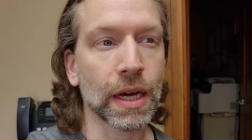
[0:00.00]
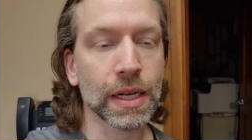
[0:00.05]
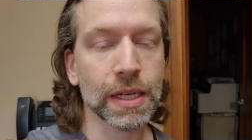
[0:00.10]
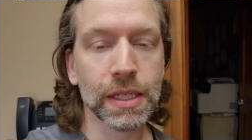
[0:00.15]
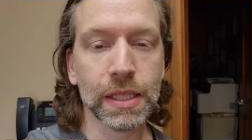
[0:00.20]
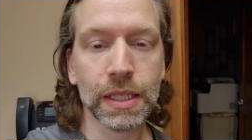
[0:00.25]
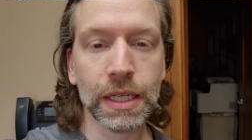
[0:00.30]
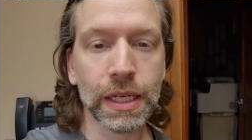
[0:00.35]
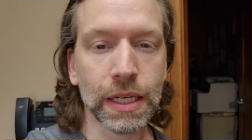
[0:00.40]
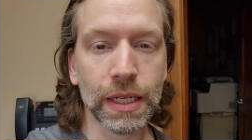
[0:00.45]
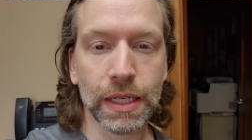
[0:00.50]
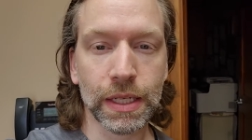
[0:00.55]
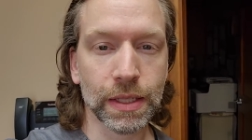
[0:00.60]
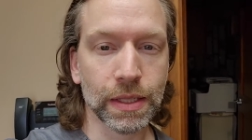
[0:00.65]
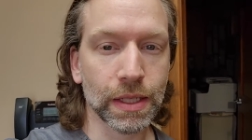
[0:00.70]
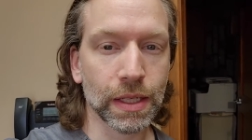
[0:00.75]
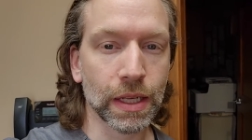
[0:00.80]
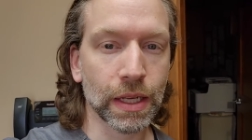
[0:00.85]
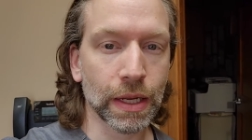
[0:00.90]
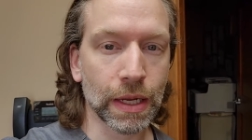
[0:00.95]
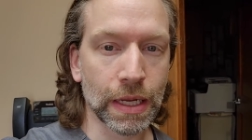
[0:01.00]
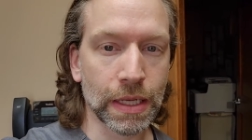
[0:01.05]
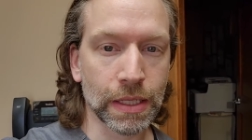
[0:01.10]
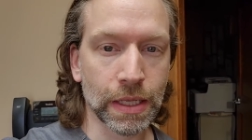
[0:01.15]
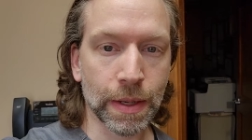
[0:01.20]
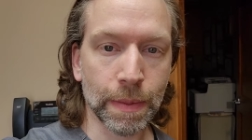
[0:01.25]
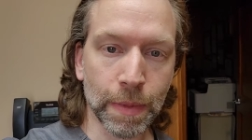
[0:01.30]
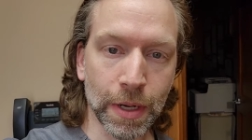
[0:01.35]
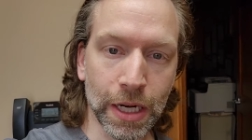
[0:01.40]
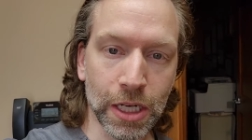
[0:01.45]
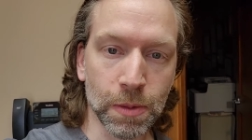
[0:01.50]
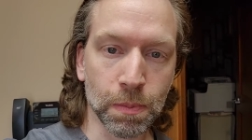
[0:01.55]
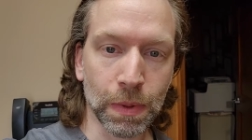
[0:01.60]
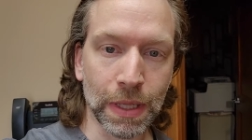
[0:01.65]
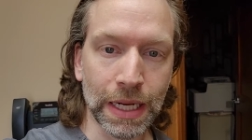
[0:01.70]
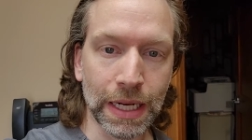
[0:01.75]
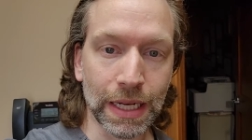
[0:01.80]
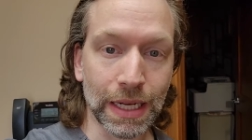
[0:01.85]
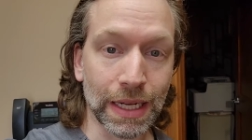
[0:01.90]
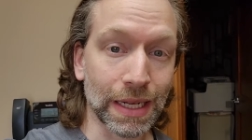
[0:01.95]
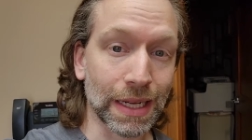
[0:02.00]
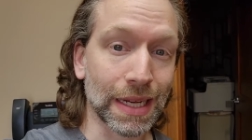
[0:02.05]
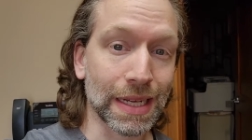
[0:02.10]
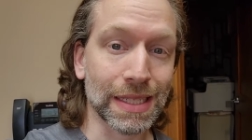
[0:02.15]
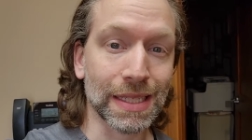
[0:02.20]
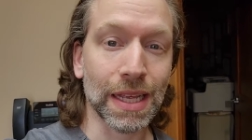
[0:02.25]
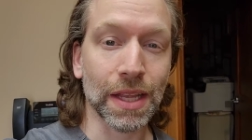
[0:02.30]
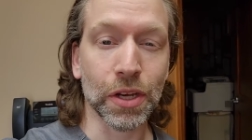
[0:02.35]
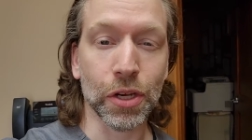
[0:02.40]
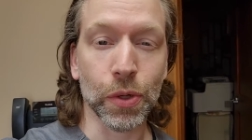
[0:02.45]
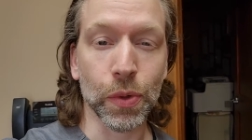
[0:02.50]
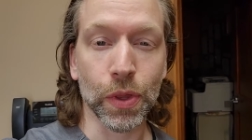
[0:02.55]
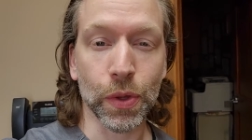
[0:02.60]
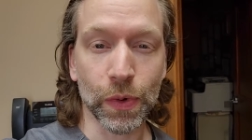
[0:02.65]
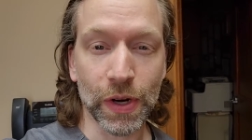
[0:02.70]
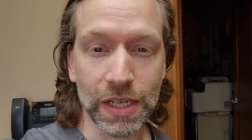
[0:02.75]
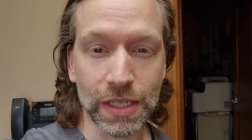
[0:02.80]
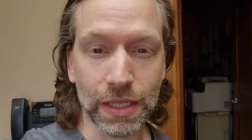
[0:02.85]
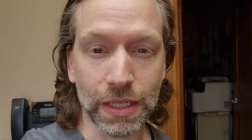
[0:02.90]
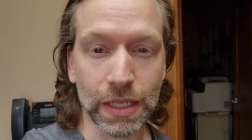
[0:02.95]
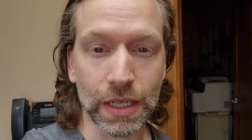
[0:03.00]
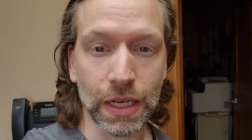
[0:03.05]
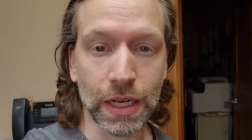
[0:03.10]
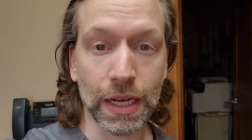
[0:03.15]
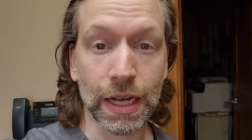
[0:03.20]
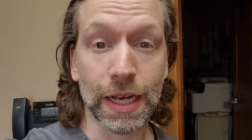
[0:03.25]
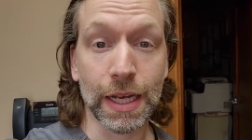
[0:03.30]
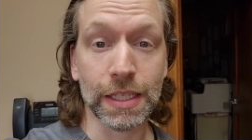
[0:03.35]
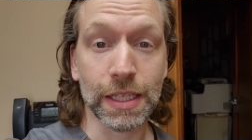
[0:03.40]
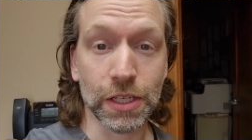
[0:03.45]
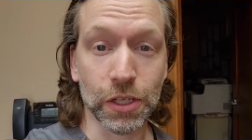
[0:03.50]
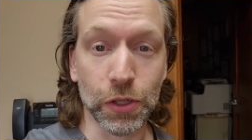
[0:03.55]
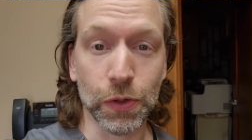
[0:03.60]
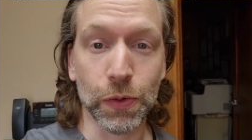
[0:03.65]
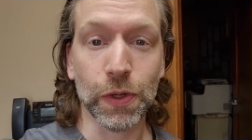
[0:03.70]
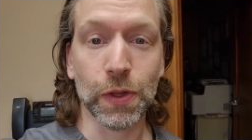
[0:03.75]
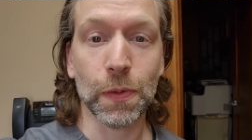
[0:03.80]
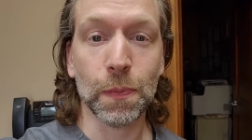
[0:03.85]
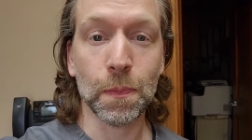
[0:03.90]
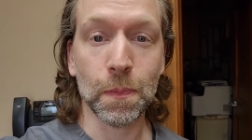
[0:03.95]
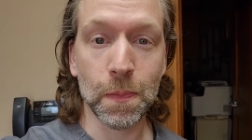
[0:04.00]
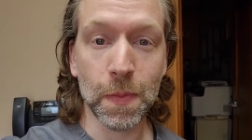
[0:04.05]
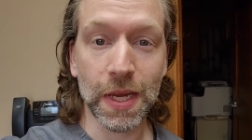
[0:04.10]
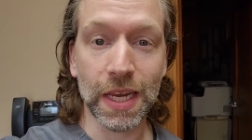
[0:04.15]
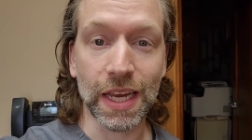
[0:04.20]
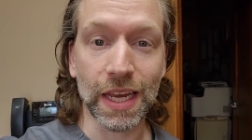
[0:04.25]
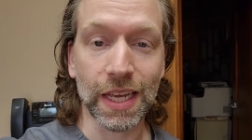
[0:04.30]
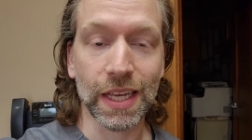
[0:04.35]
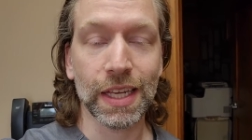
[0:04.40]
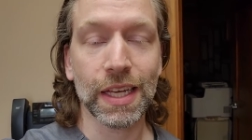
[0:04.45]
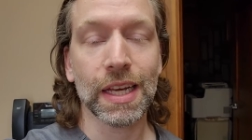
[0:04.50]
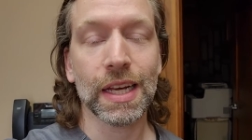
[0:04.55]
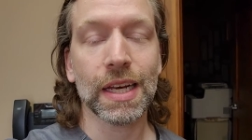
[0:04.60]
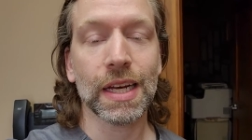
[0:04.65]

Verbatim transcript: honestly, as I'm going to explain, it has nothing to do with the resin. It has to do with me.